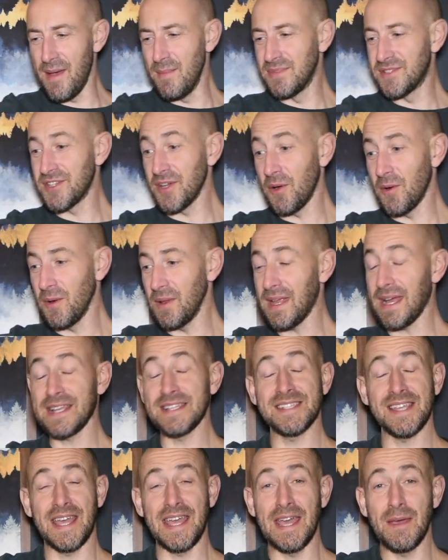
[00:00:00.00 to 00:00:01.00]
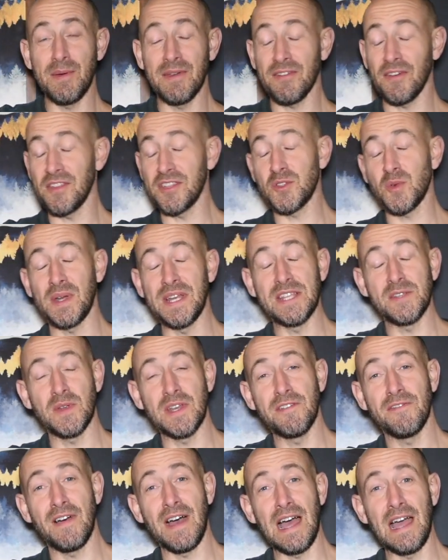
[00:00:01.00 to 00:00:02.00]
so like I say, here we've got the
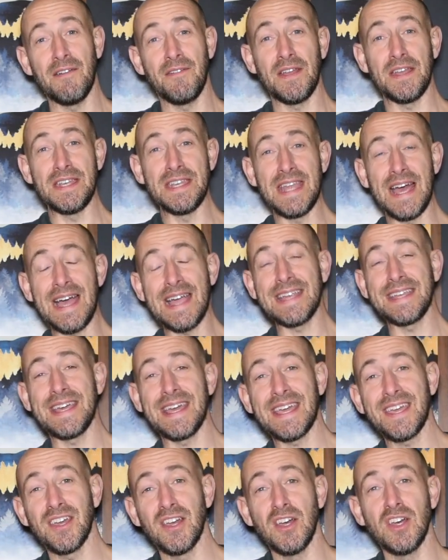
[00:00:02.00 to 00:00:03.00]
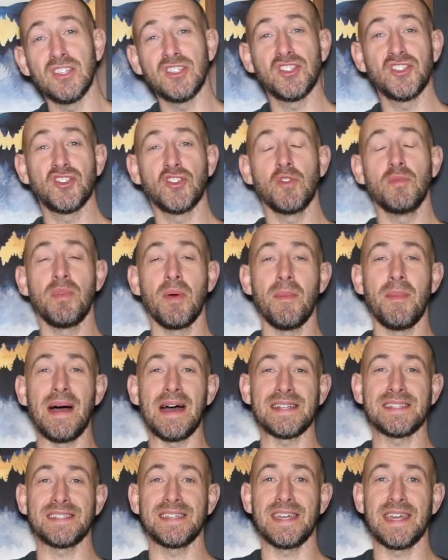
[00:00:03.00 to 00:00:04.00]
2025 Nidecker
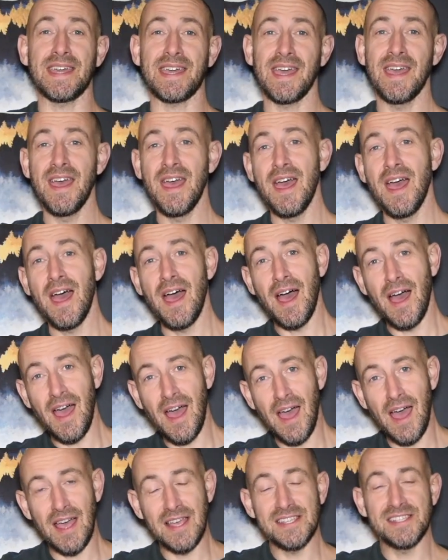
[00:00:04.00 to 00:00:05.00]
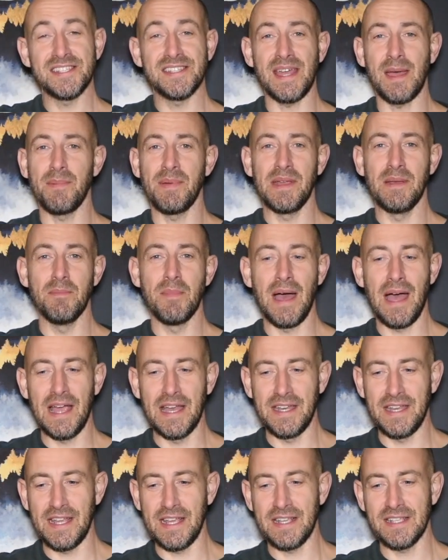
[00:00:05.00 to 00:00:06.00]
Supermatic step-in
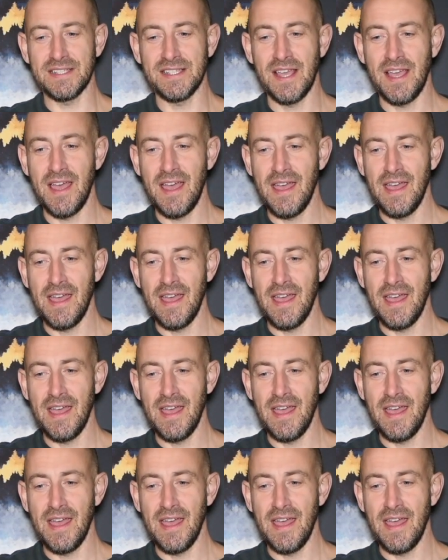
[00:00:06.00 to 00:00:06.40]
bindings.